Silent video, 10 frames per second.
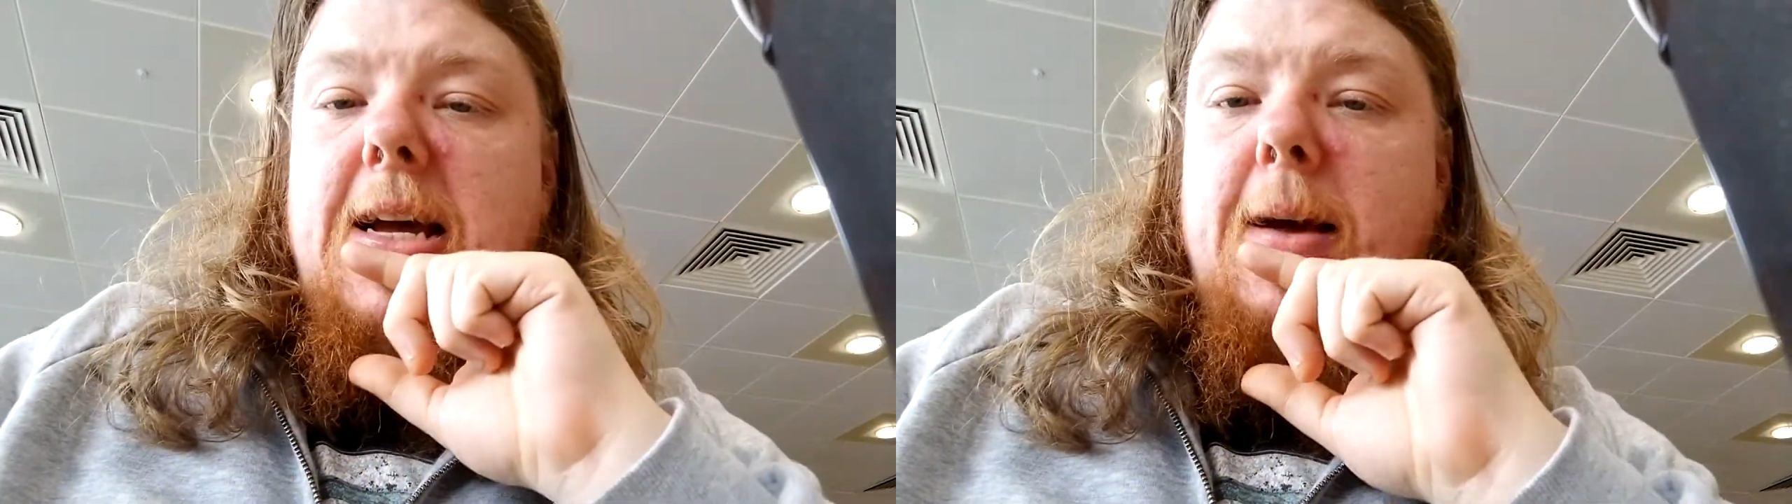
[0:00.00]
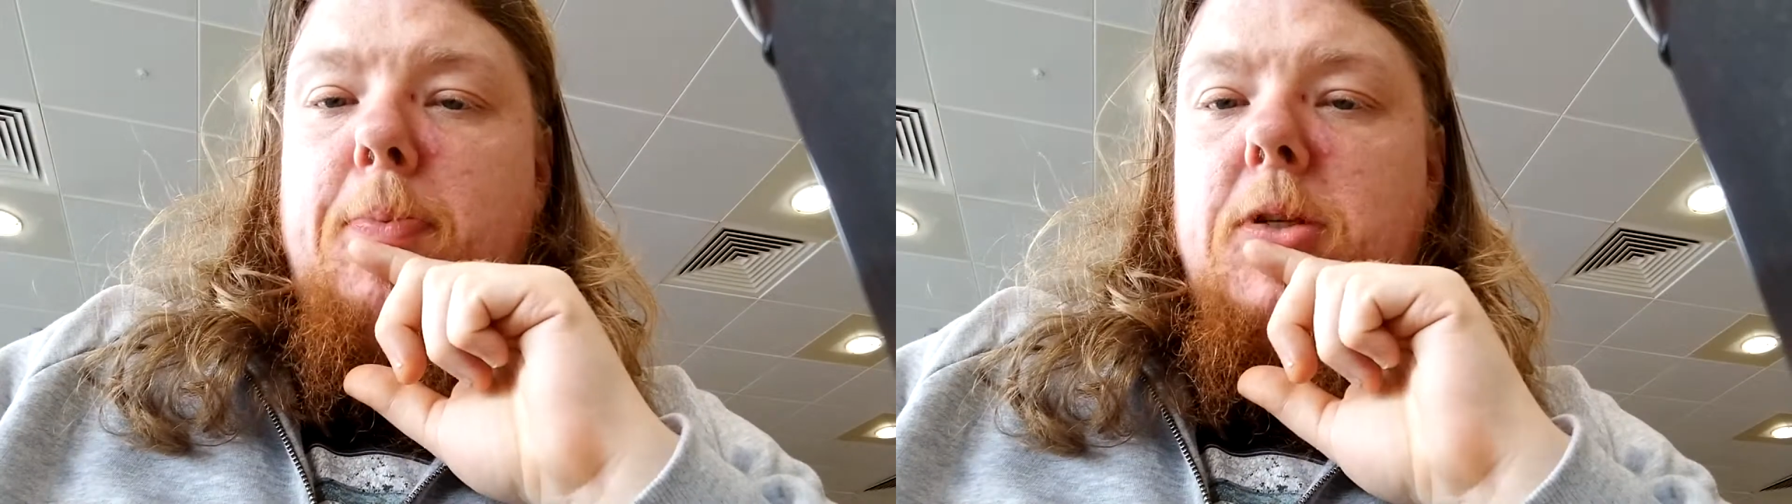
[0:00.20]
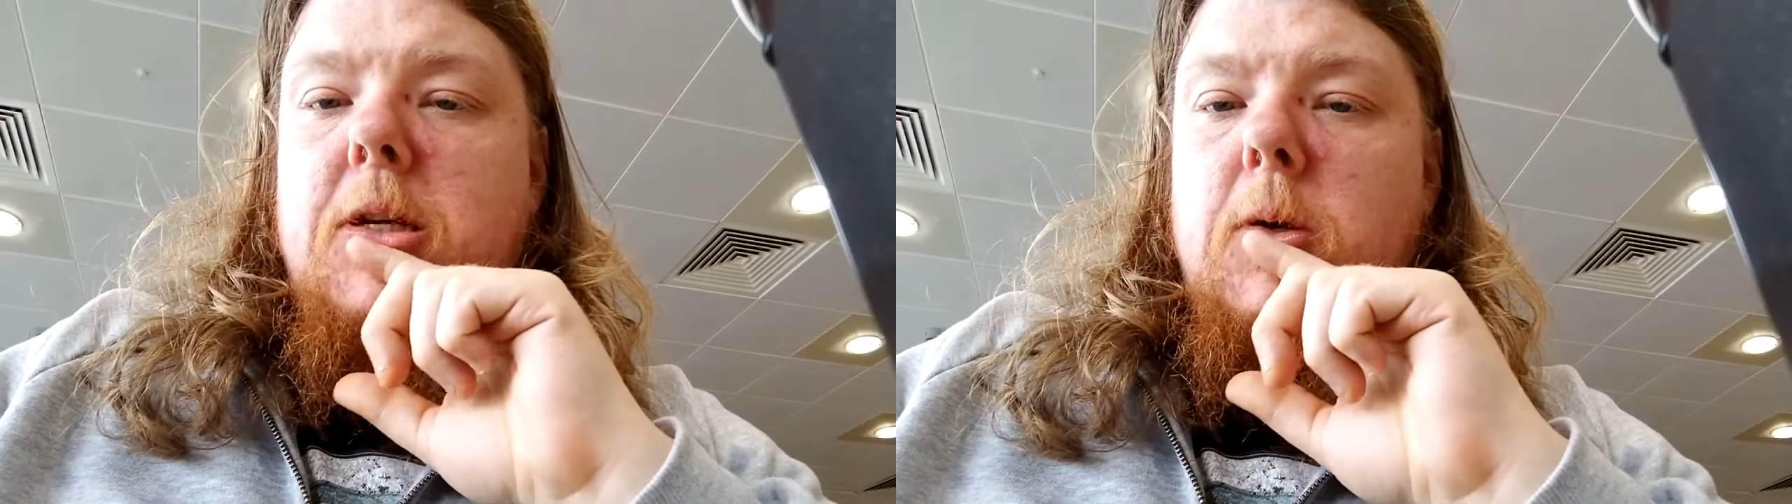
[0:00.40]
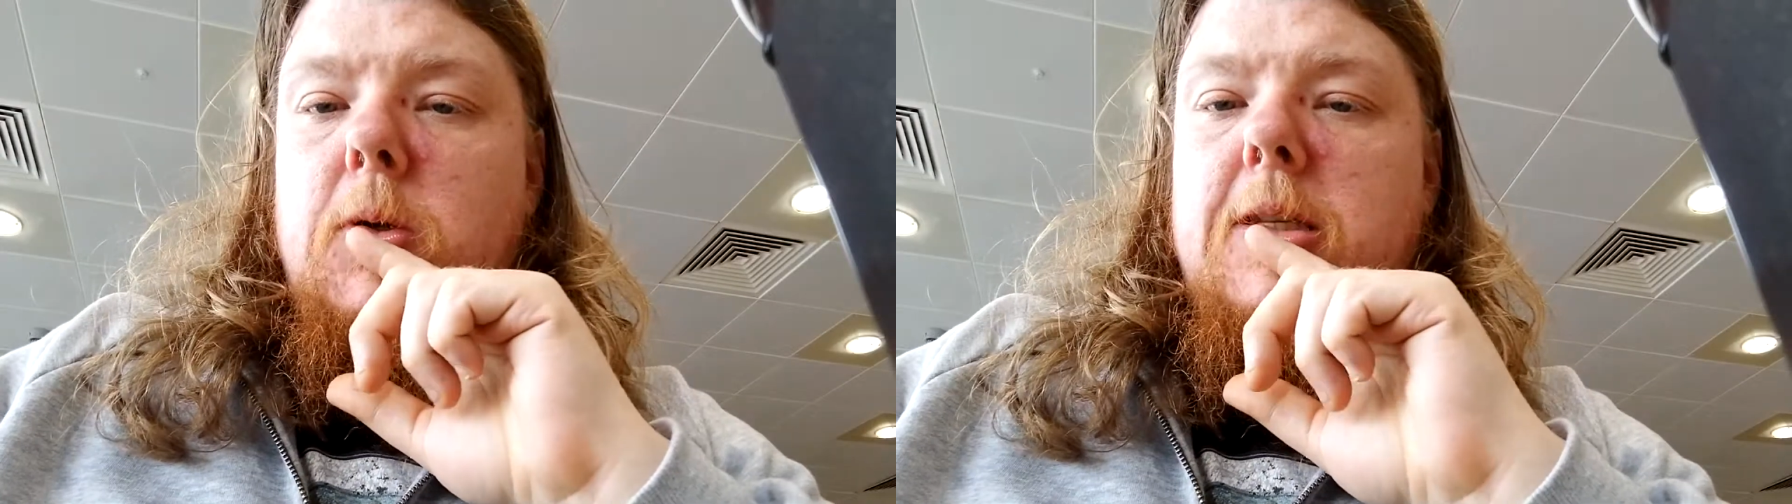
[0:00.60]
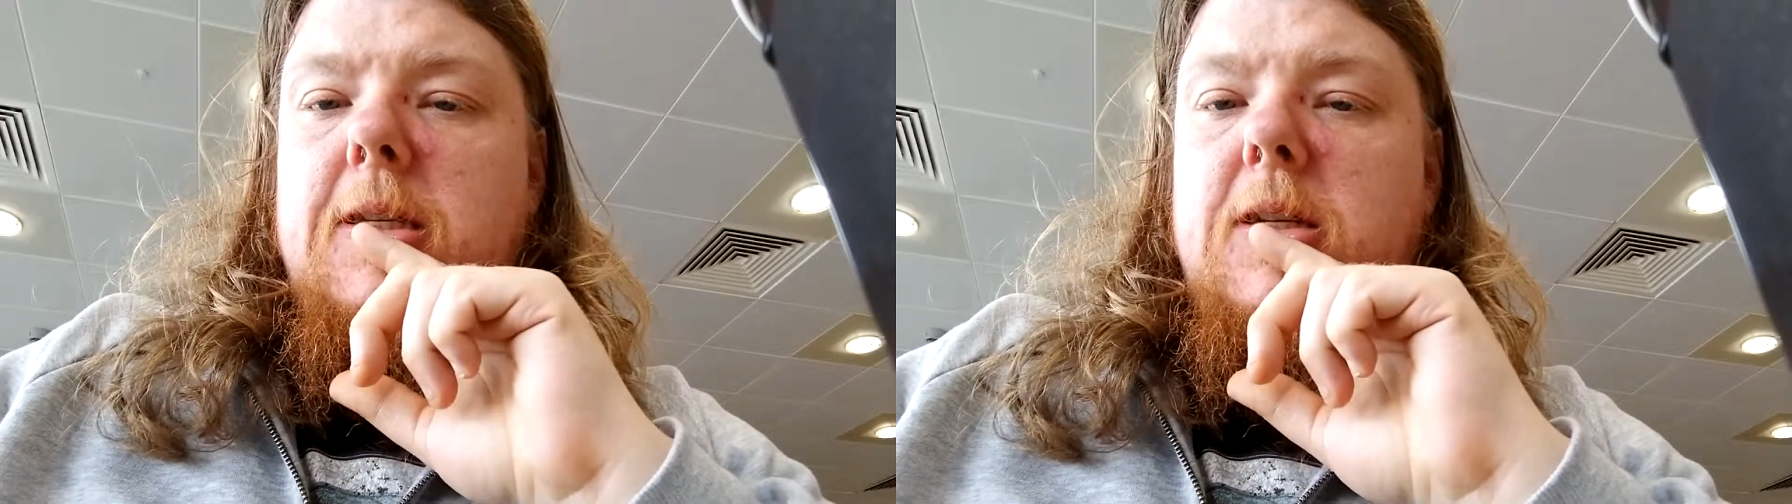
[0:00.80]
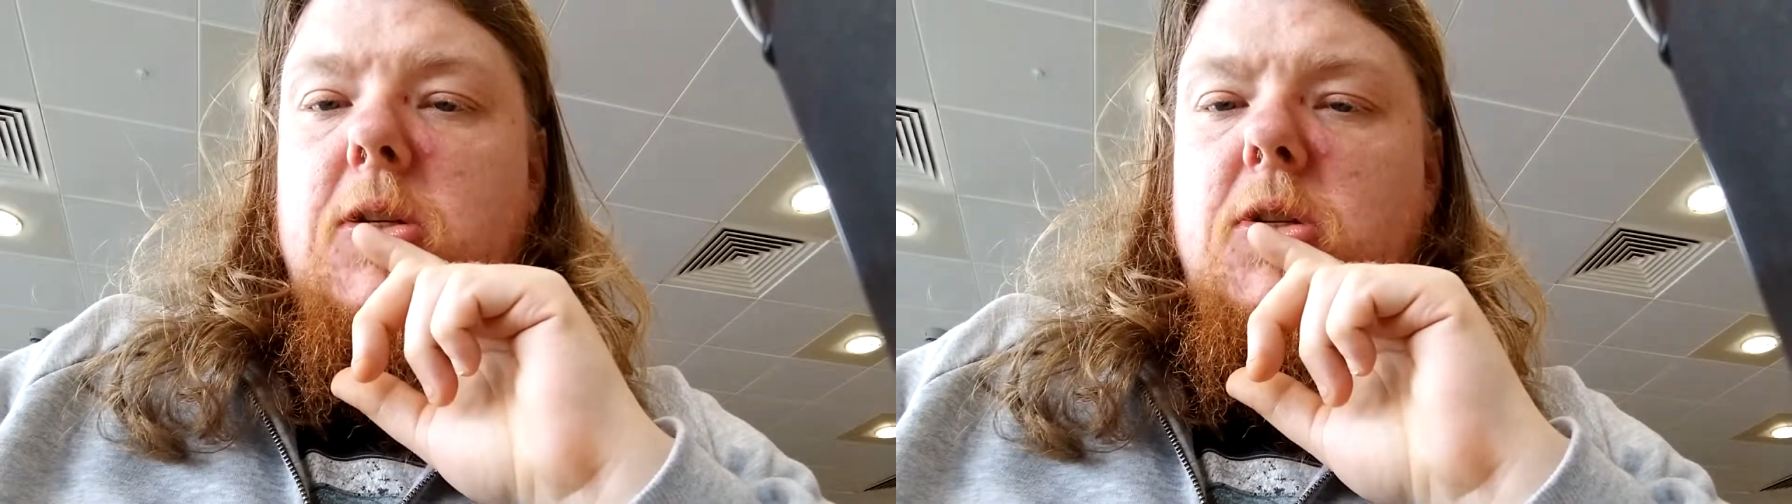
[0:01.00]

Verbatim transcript: episodes, this is